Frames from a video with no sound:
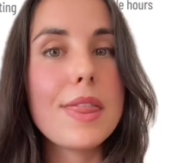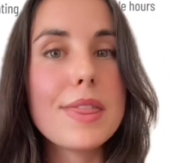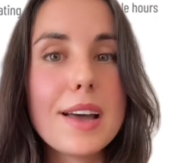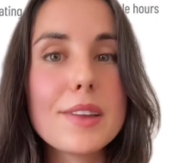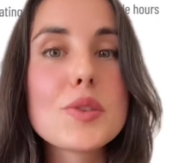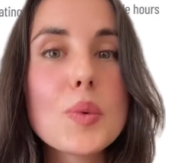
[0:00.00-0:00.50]

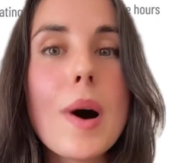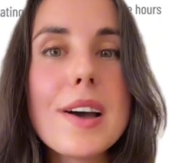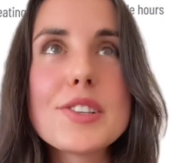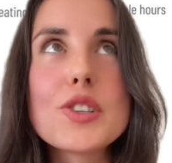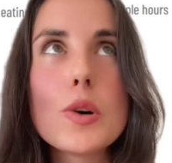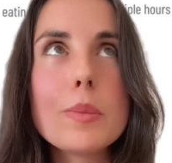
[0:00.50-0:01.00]
That's why
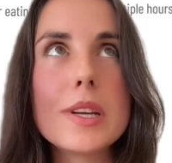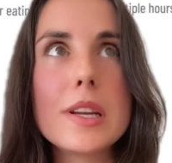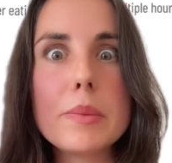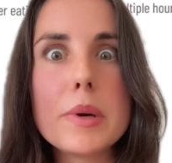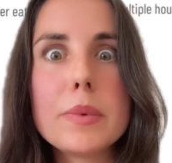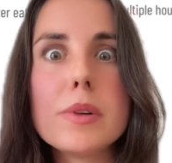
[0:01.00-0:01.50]
there's so
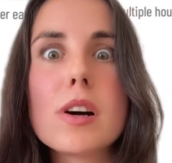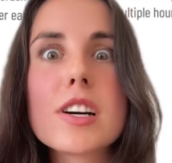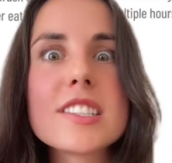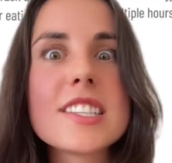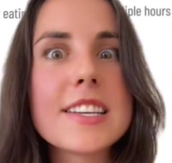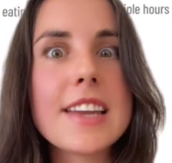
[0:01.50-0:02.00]
many people
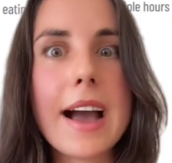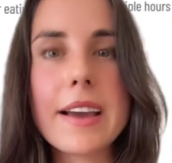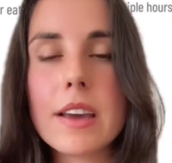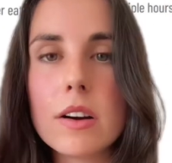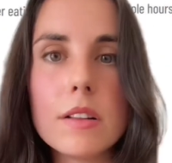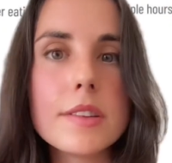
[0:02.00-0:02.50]
snacking all
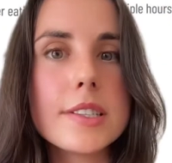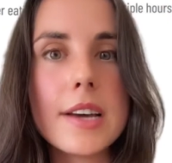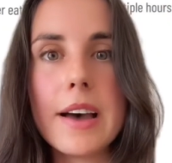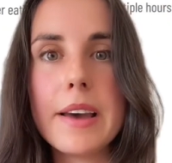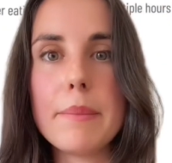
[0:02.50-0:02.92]
the time.